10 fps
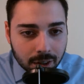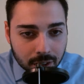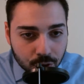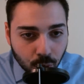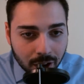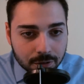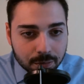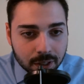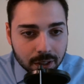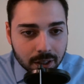then 12
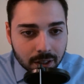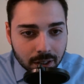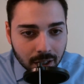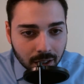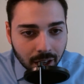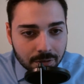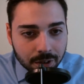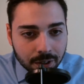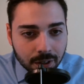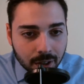million, then
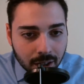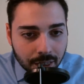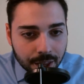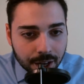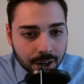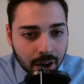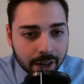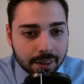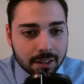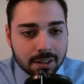11, then
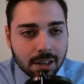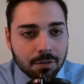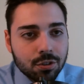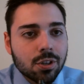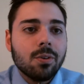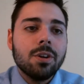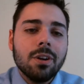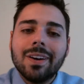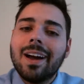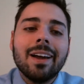9, then 7. So, you
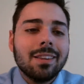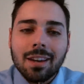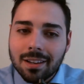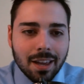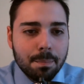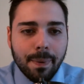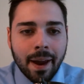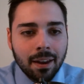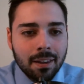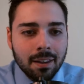know what? I take that
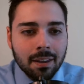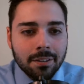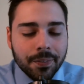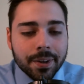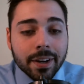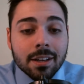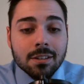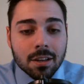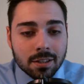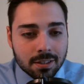back. There
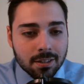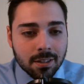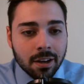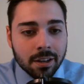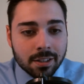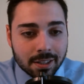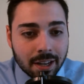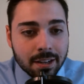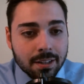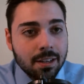is a
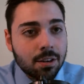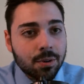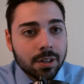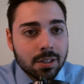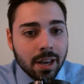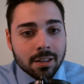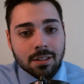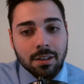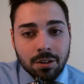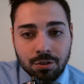steady decrease as
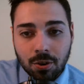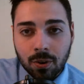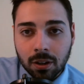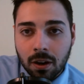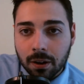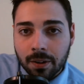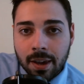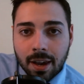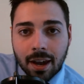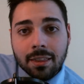the years go along.
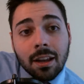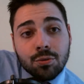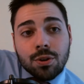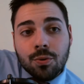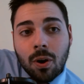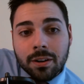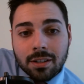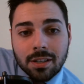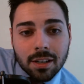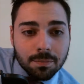And that's what you want to
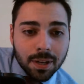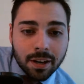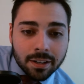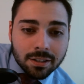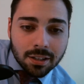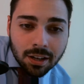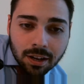see because